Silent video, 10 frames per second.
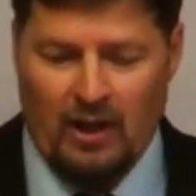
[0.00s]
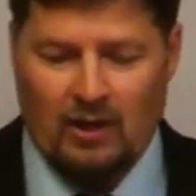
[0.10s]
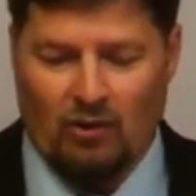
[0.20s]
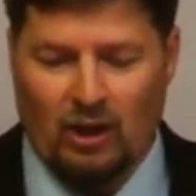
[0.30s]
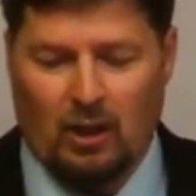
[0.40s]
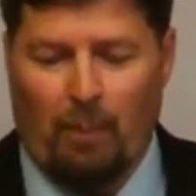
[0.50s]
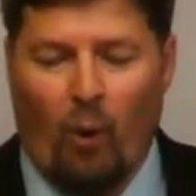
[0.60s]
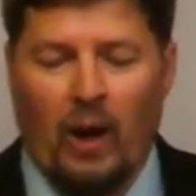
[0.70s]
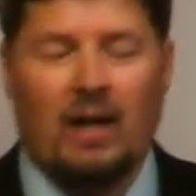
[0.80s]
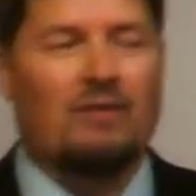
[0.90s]
So, look, the
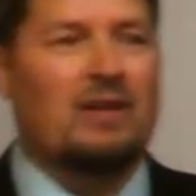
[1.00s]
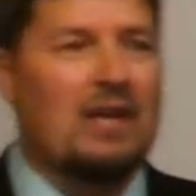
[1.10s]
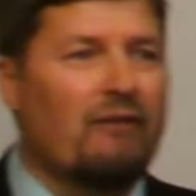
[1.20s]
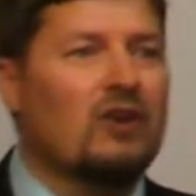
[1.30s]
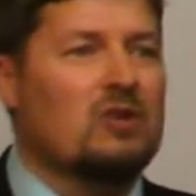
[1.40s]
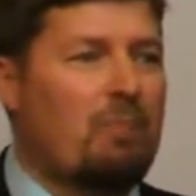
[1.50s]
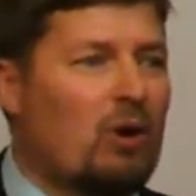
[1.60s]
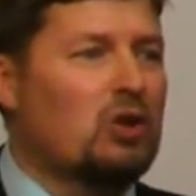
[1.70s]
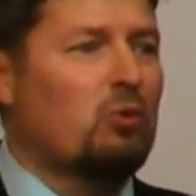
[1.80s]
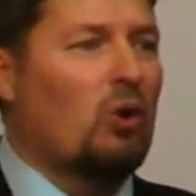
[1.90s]
point of the different
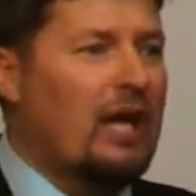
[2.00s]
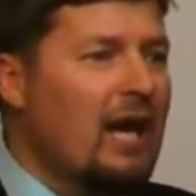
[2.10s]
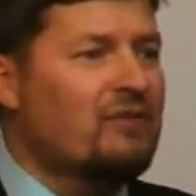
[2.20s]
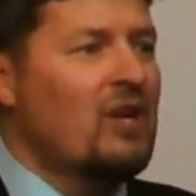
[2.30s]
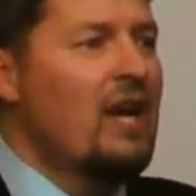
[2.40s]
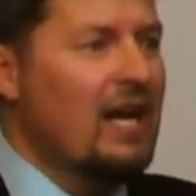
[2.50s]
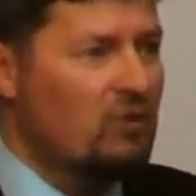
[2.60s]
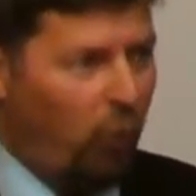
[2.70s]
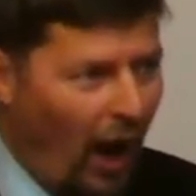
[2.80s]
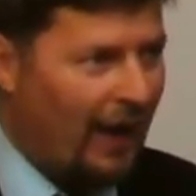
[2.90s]
spiritual gifts is
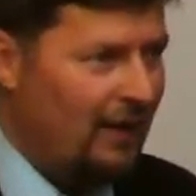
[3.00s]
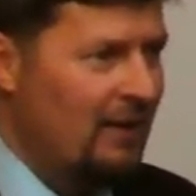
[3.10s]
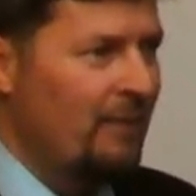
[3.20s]
what?